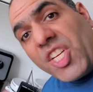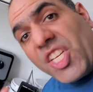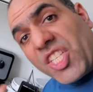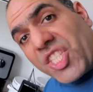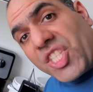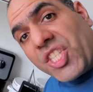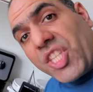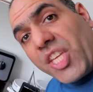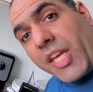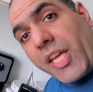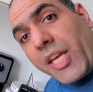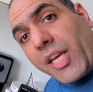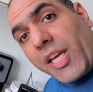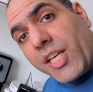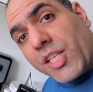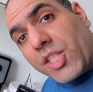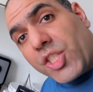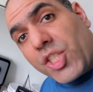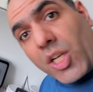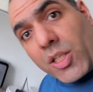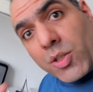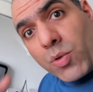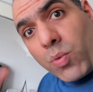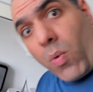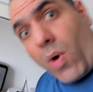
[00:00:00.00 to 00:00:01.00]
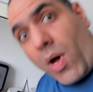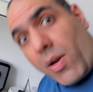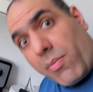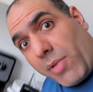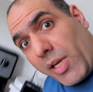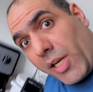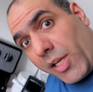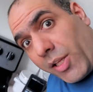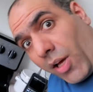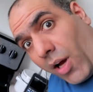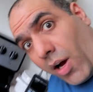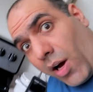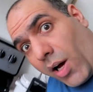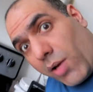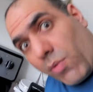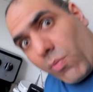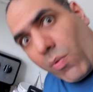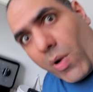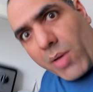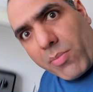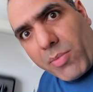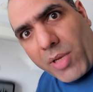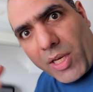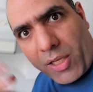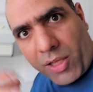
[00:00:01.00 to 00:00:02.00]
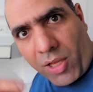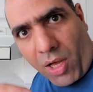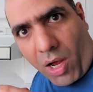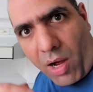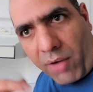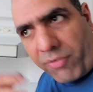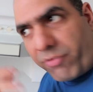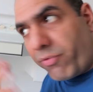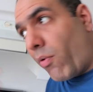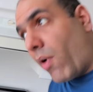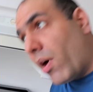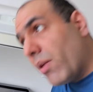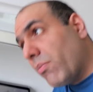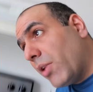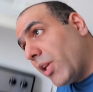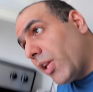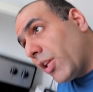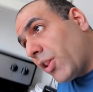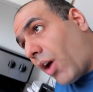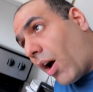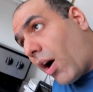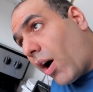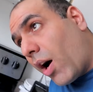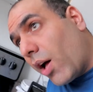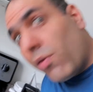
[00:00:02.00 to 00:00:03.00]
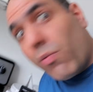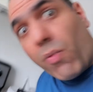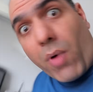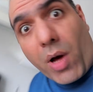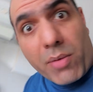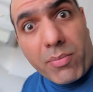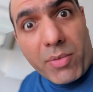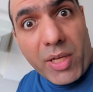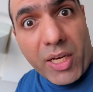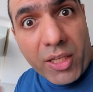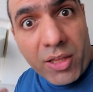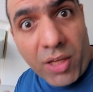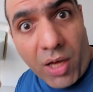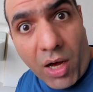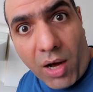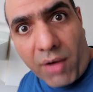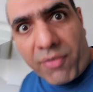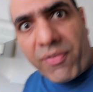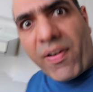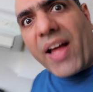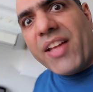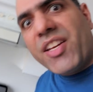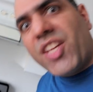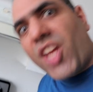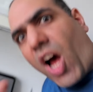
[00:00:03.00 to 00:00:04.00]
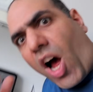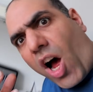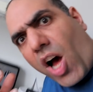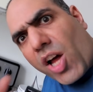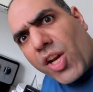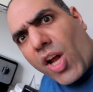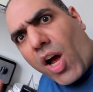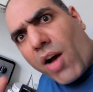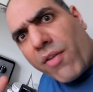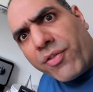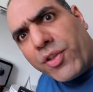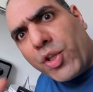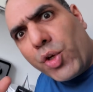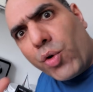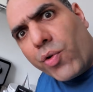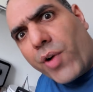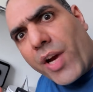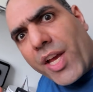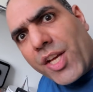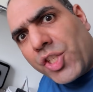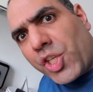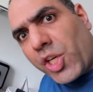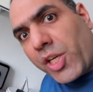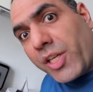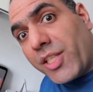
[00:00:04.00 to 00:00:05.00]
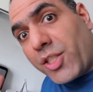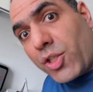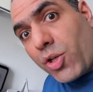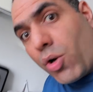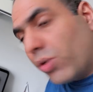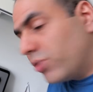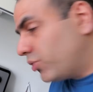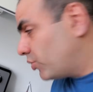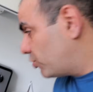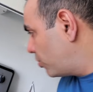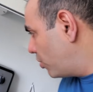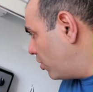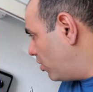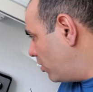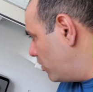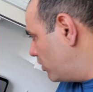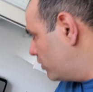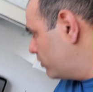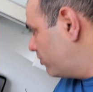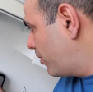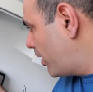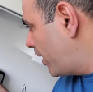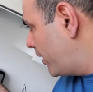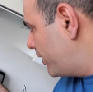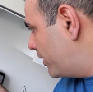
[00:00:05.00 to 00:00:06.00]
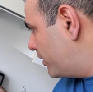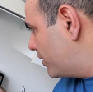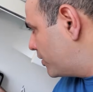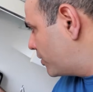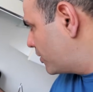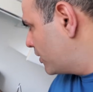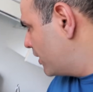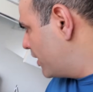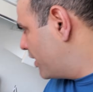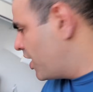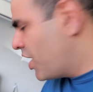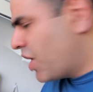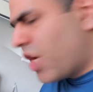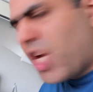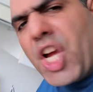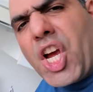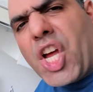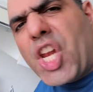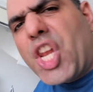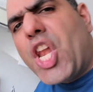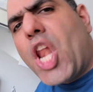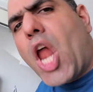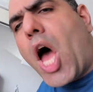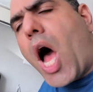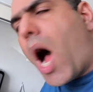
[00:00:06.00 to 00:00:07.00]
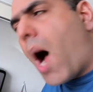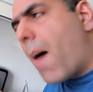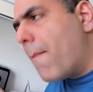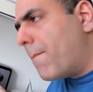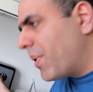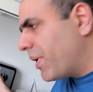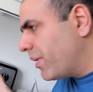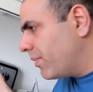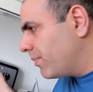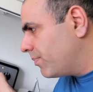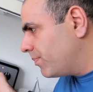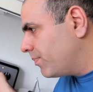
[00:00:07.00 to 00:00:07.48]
This thing is just 1 minute on, 1 minute off, 1 minute on, 1 minute off, and the on-off duration is controlled by this knob.